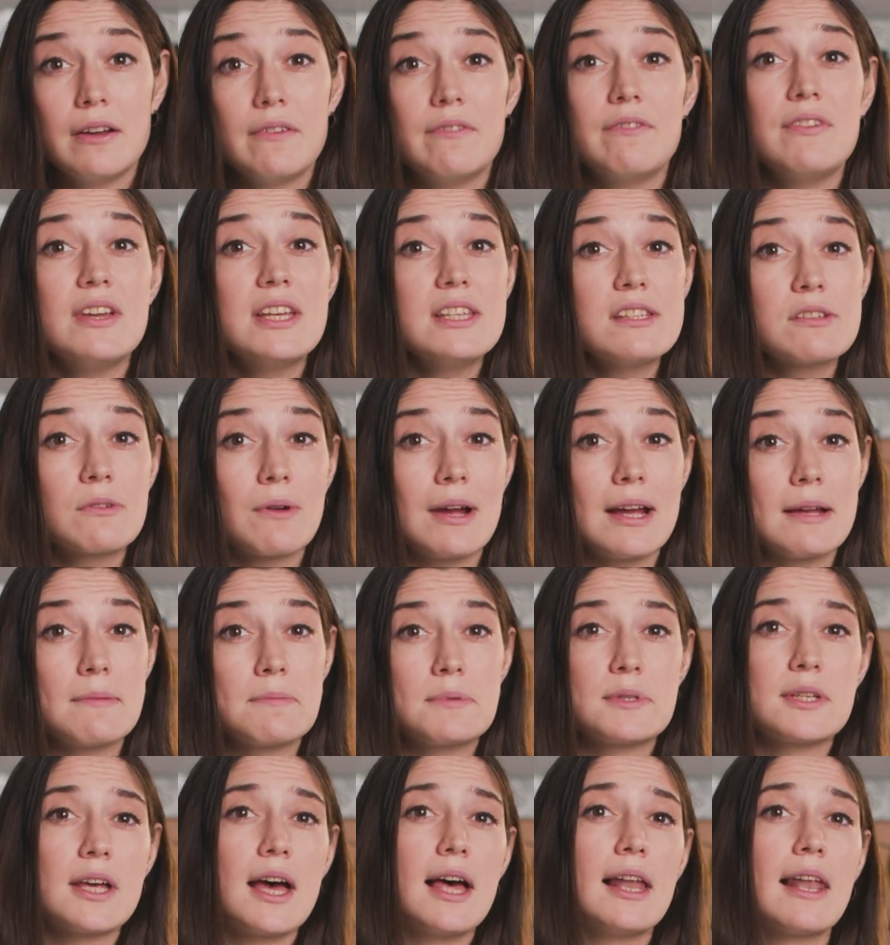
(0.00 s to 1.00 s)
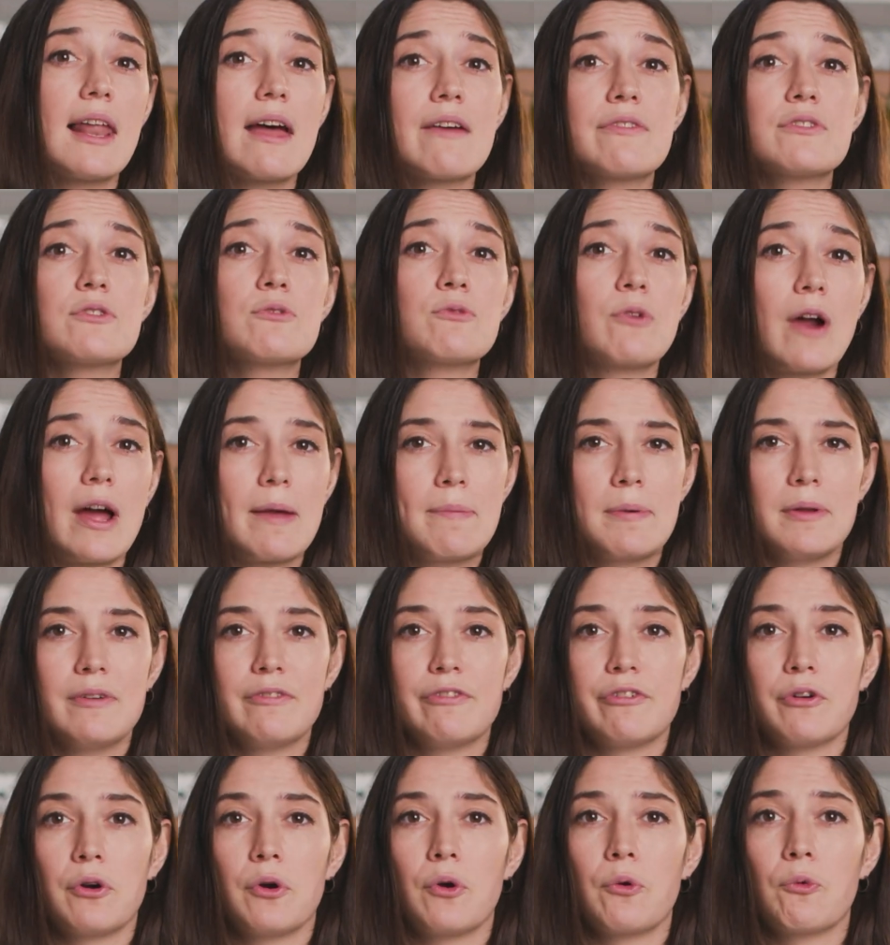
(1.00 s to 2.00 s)
These grapes are left to ripen
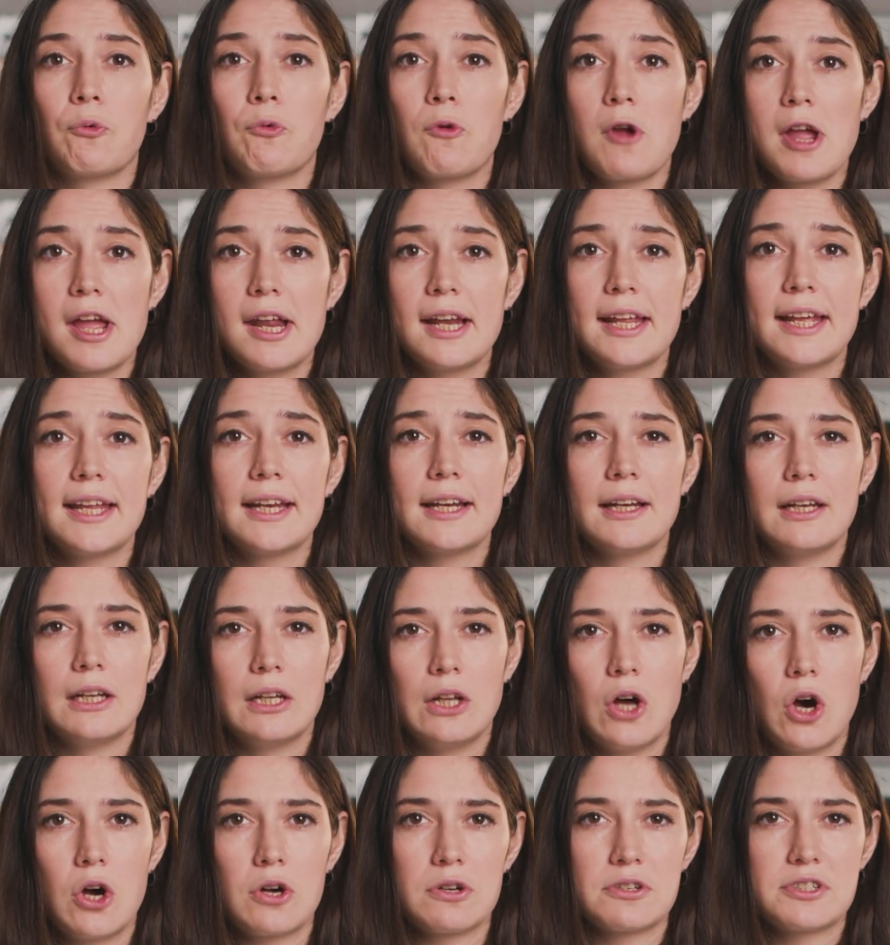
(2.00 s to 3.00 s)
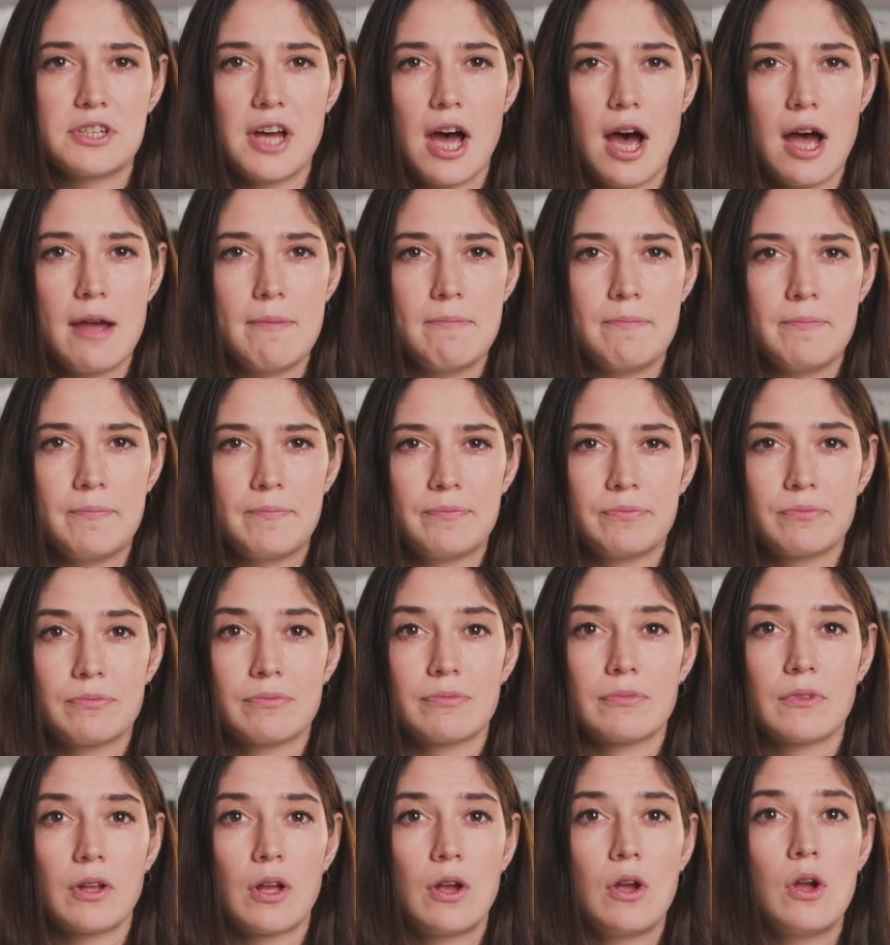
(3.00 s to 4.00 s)
for a really long time.
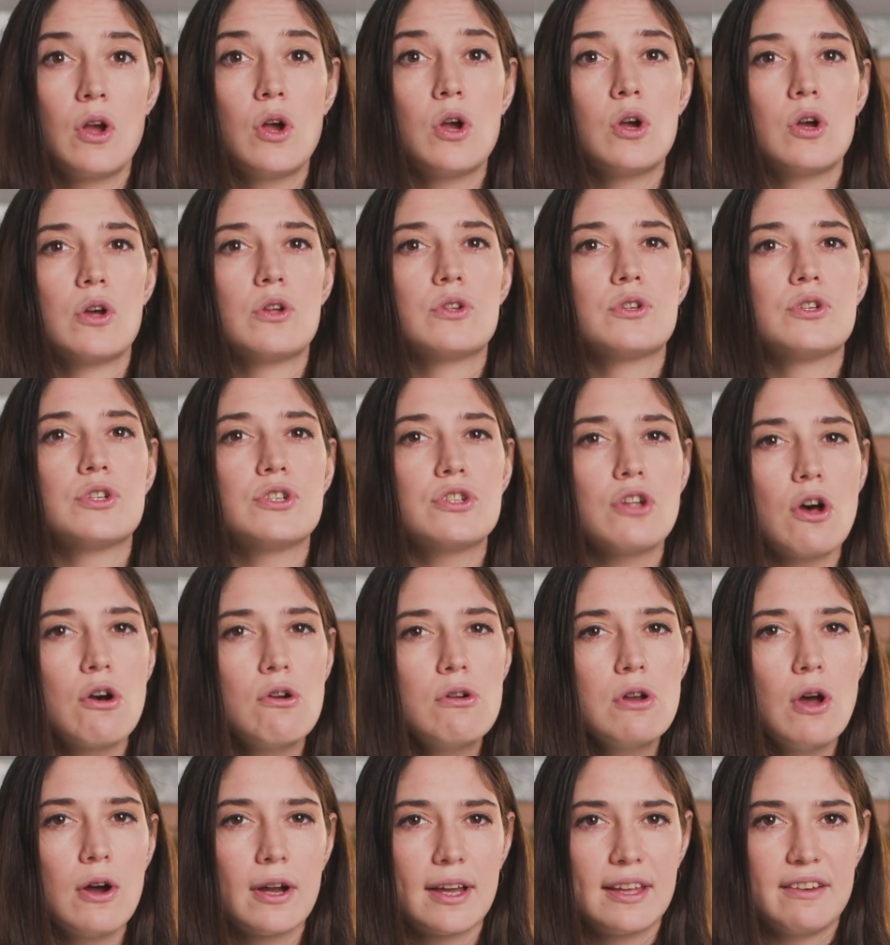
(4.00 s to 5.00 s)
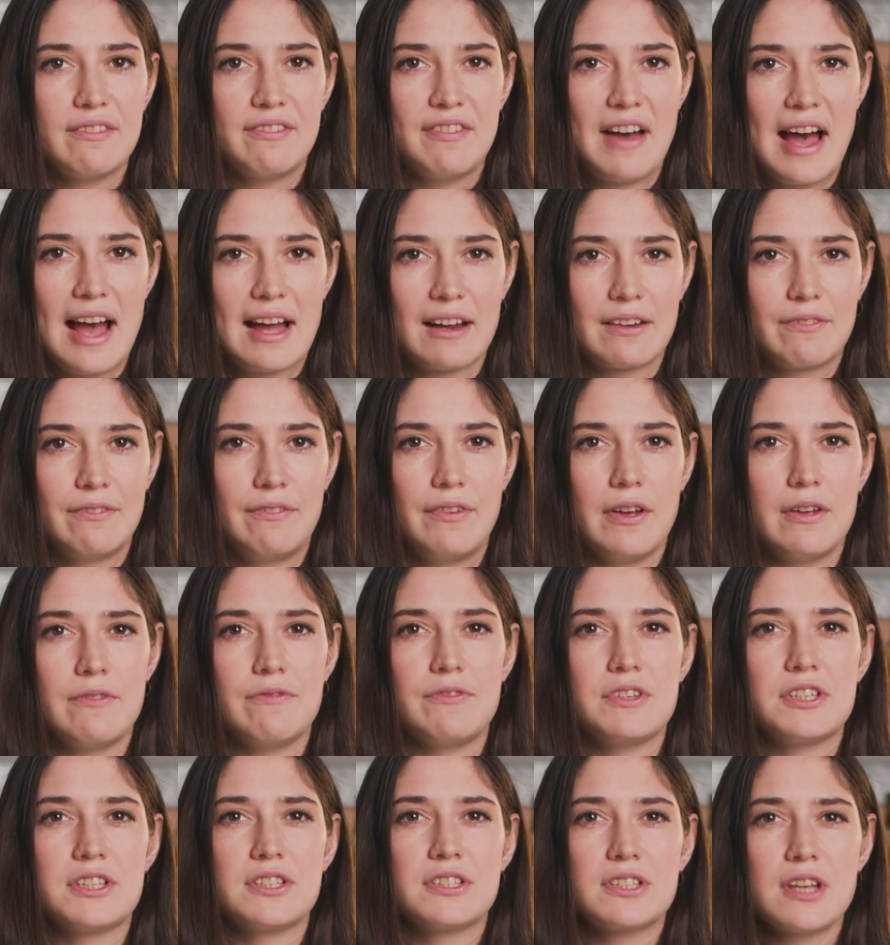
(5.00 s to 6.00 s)
So long, in fact, that
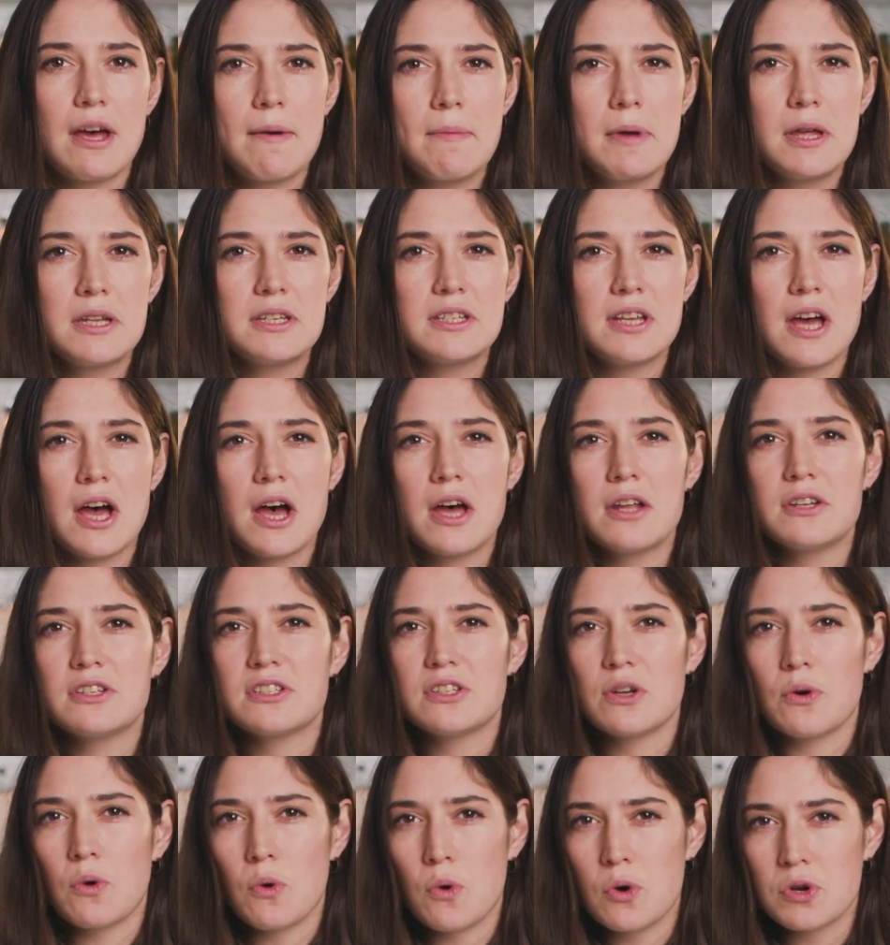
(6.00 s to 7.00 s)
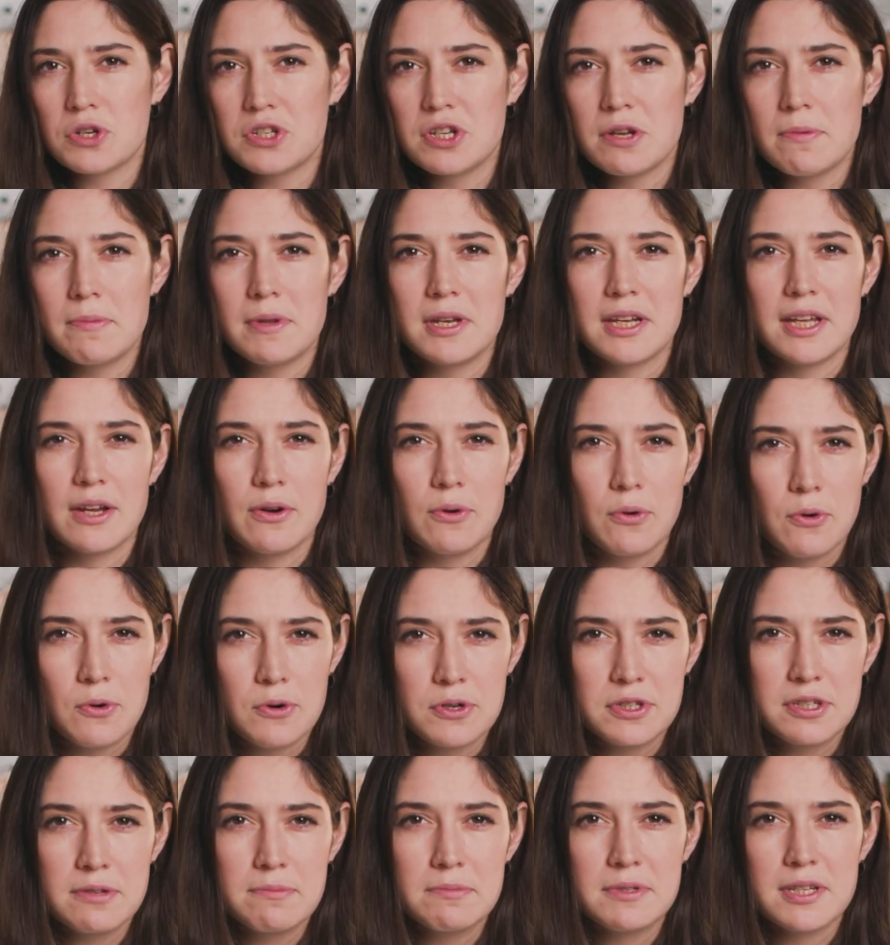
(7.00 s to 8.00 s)
the summer turns to autumn and the
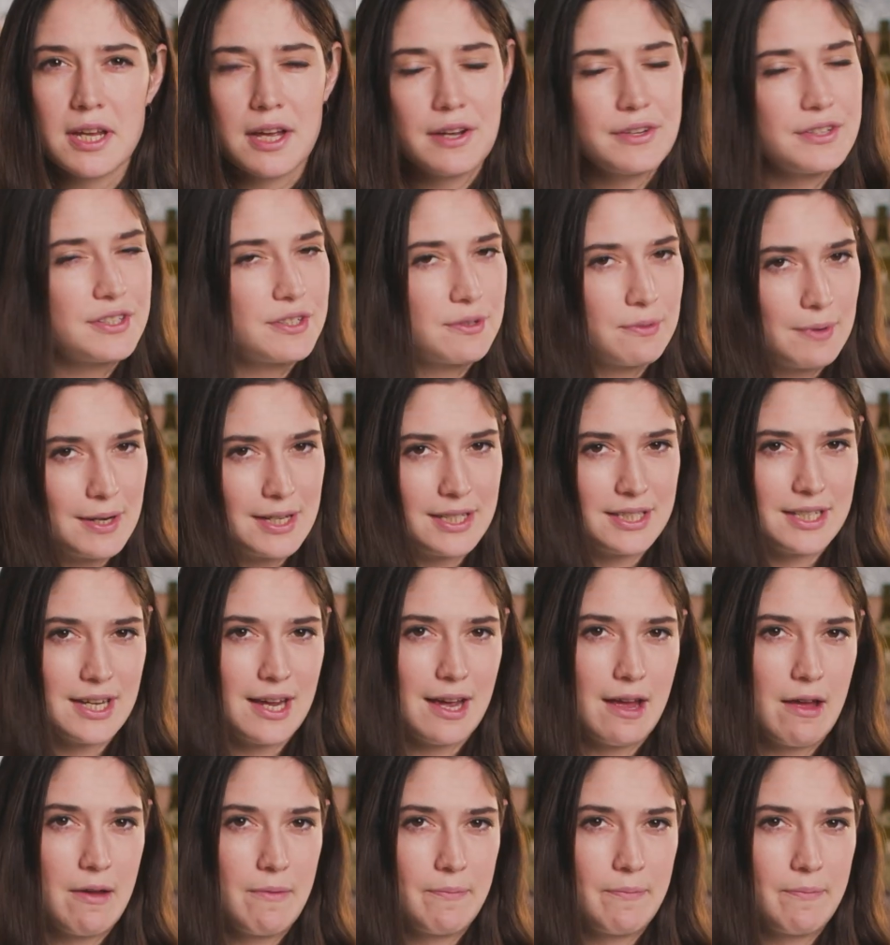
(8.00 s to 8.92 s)
autumn turns to winter.